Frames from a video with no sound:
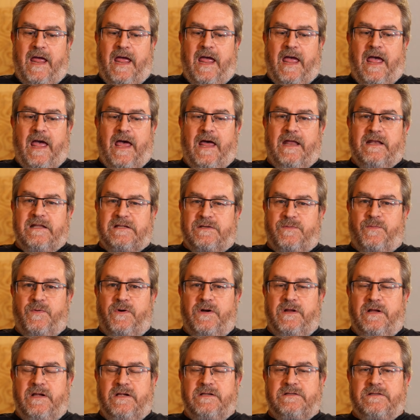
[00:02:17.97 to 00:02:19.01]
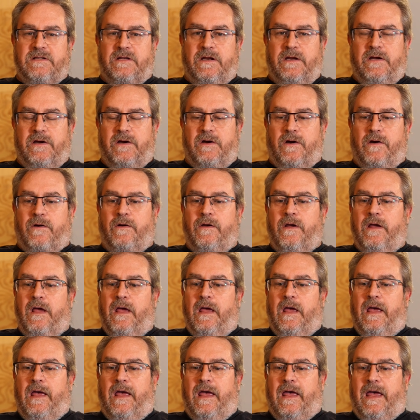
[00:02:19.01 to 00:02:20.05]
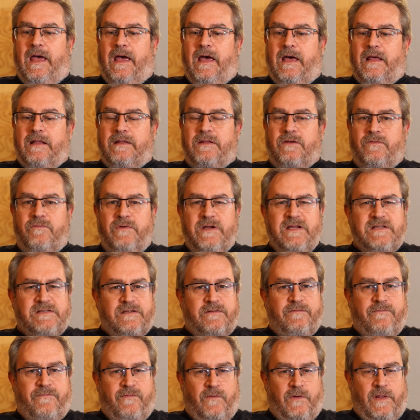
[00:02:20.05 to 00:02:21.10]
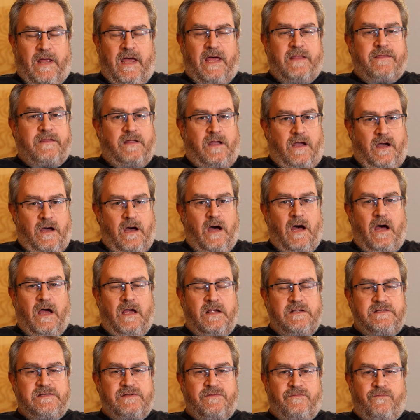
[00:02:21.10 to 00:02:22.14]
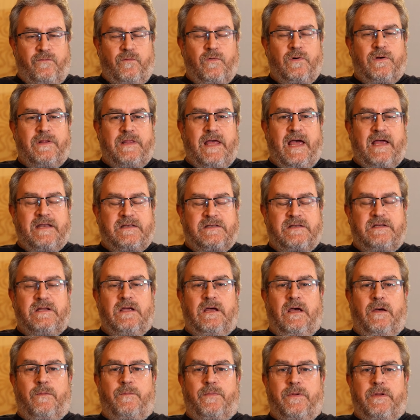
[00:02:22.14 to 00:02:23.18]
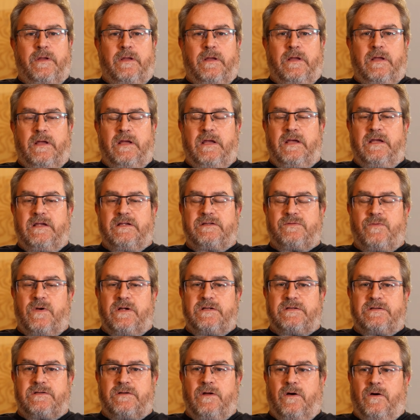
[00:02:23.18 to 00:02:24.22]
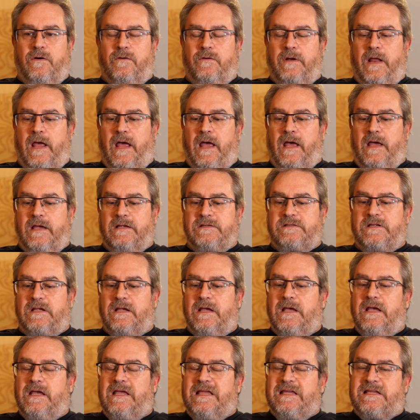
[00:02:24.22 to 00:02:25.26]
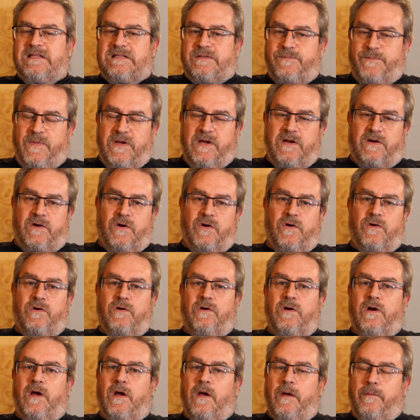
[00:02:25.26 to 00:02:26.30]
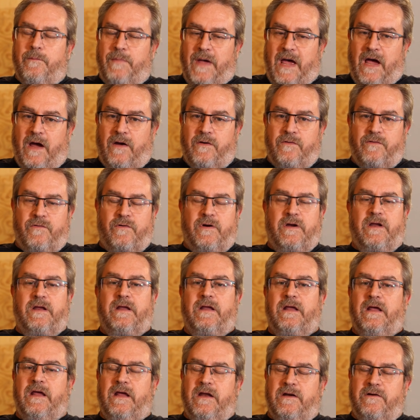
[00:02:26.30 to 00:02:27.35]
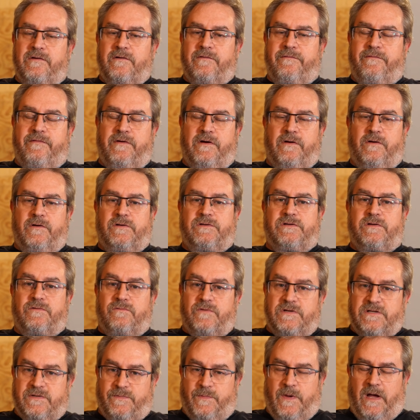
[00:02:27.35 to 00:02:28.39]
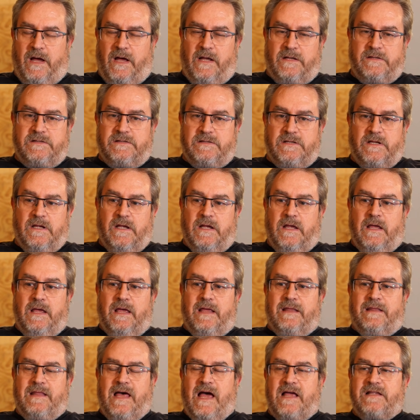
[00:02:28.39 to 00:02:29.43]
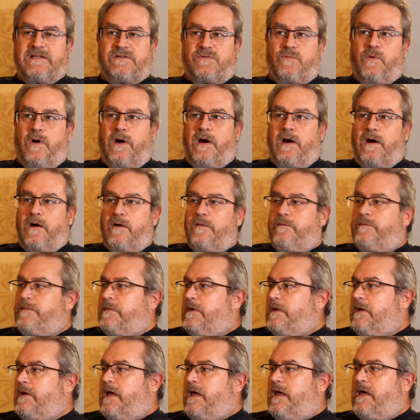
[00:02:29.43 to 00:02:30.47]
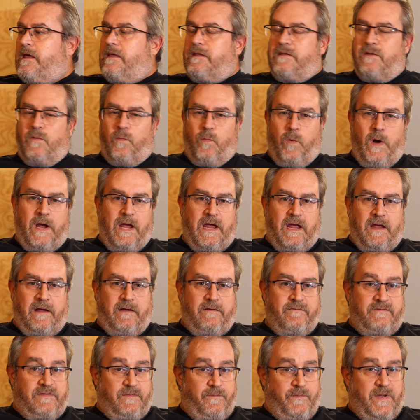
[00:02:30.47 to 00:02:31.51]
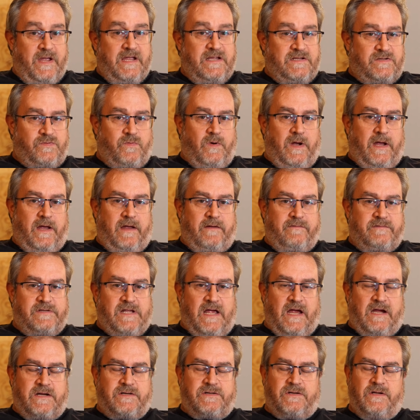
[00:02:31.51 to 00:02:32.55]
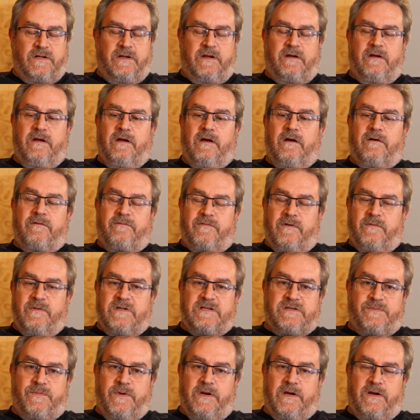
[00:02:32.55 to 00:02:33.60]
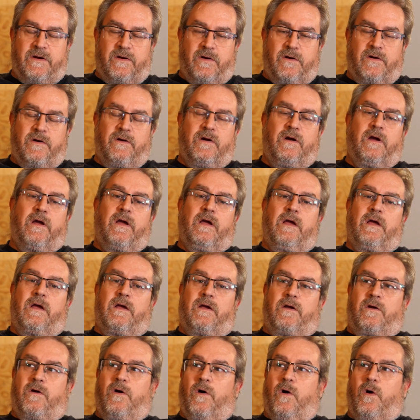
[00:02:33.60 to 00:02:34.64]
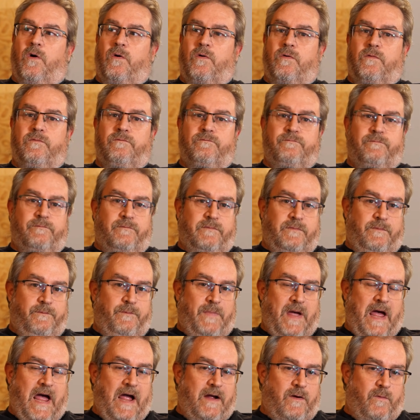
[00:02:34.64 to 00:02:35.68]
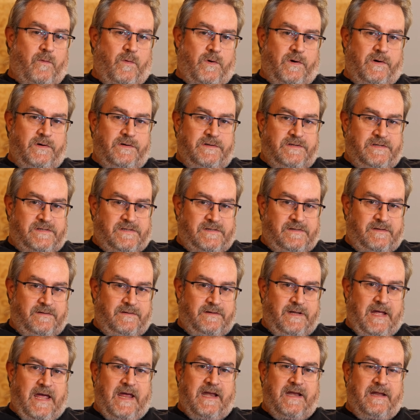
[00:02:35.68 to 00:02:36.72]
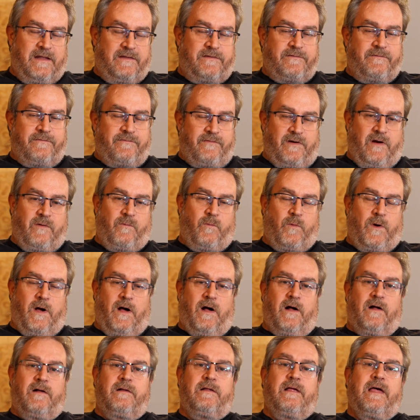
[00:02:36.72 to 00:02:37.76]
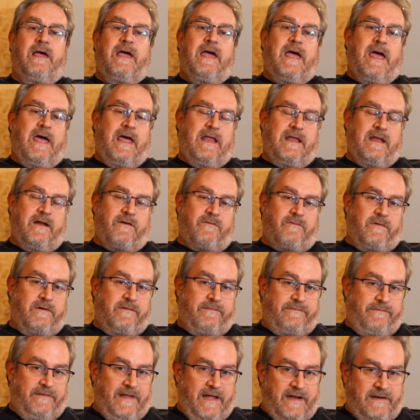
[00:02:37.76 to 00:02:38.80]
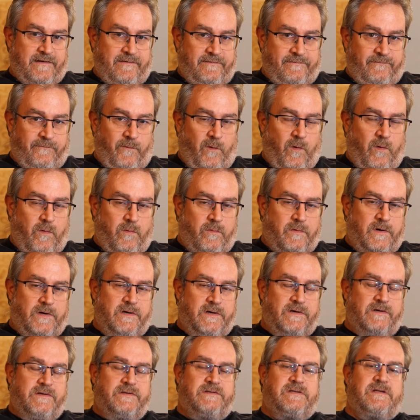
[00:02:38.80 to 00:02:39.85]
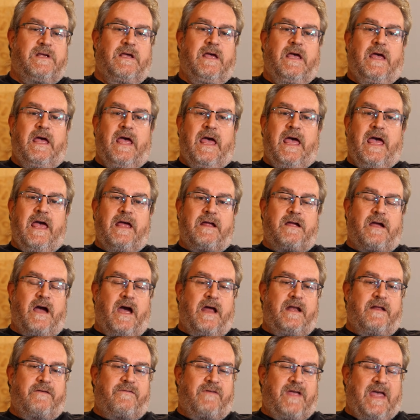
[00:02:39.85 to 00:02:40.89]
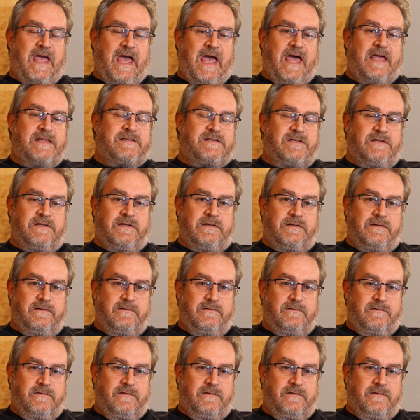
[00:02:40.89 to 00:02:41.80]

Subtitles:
and it's pretty easy to hear. And the reason for that, the cause for that dip, is what's known as speaker boundary interference response. That's where the wave, the bass waves actually, from the speaker go backwards and hit the front wall and then reflect forwards and kind of cancel